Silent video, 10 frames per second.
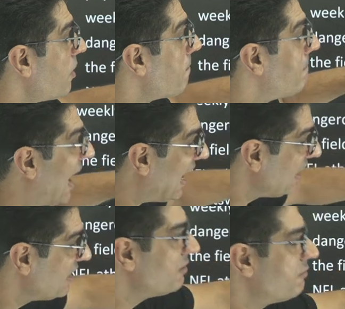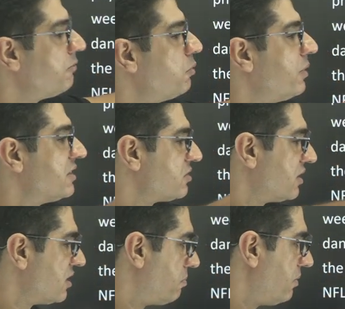bad influence on the
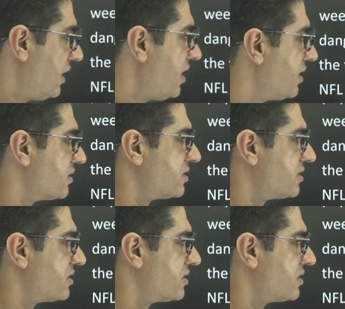players.